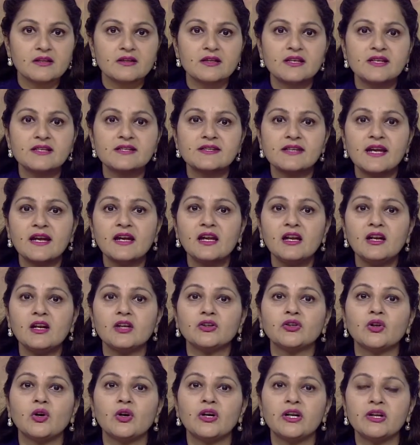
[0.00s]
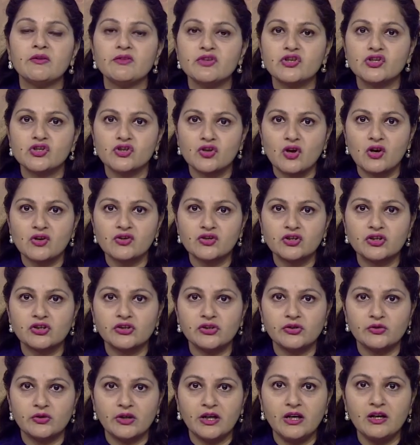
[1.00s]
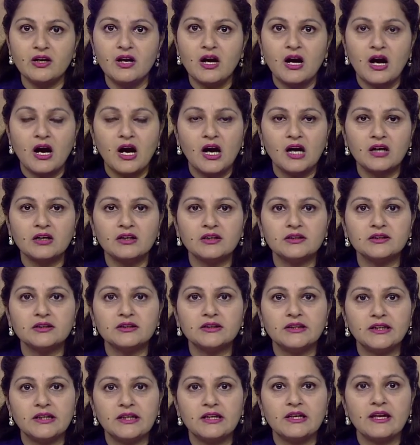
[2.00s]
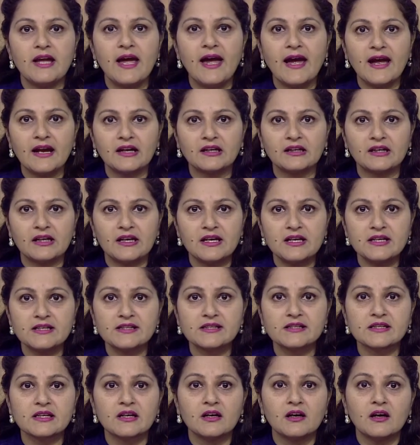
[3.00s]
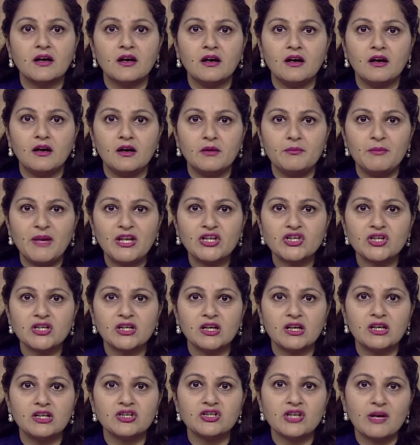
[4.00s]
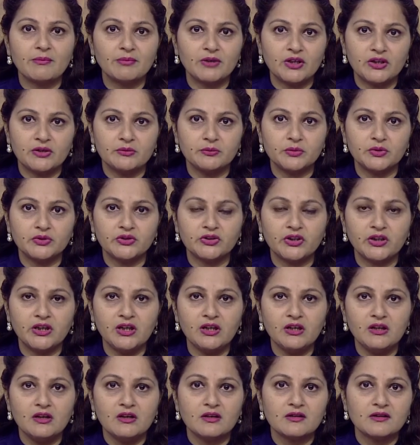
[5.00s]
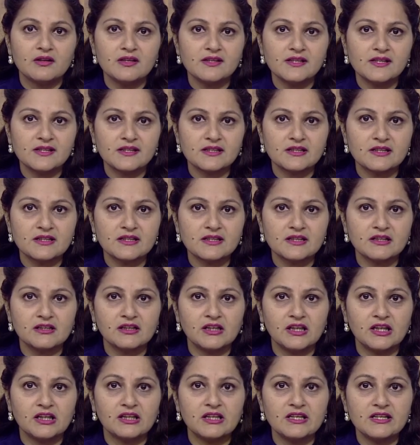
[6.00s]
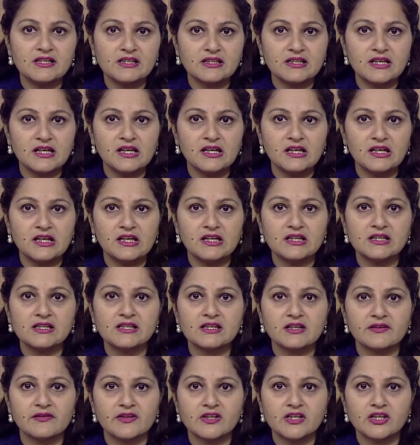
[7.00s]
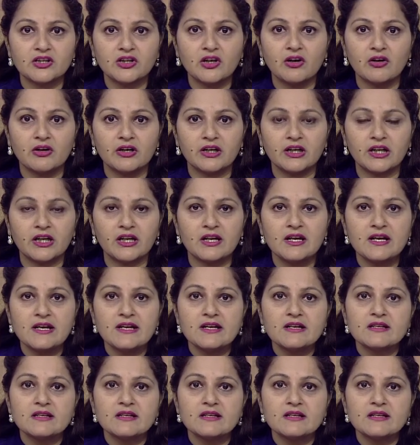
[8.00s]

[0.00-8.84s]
The second authority which is constituted under the act is uh, mentioned in chapter number 3. This is concerning the State Legal Service Authority.